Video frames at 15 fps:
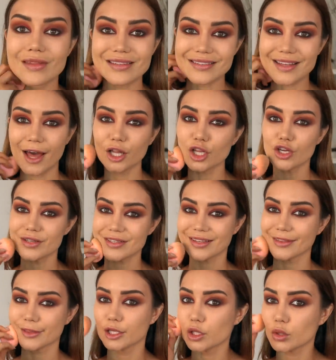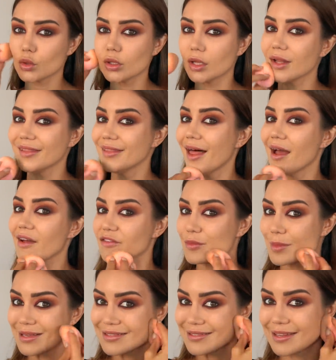This color is a little light
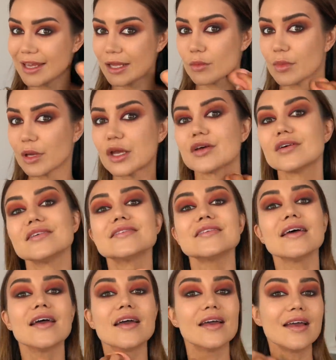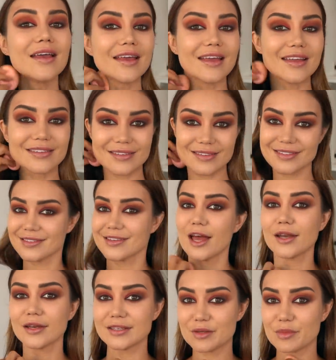for my skin because it's
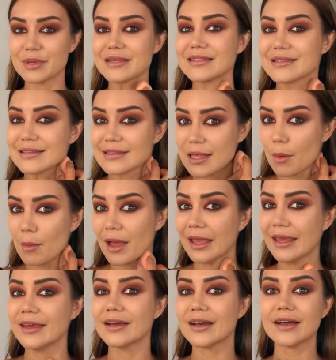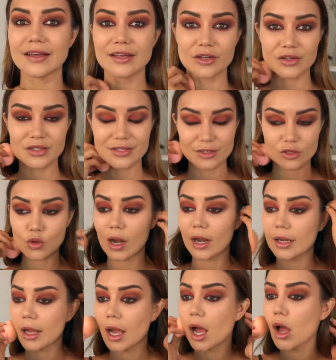starting to be summer here in
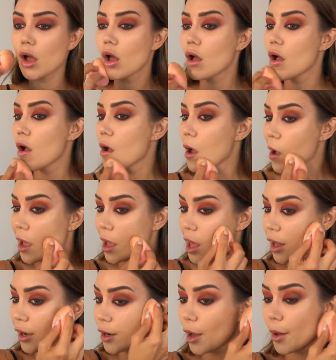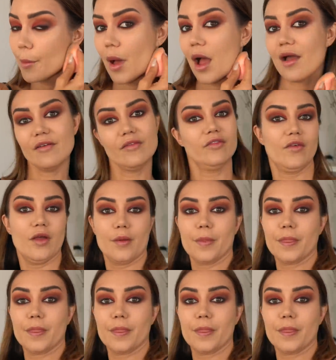Australia, and I've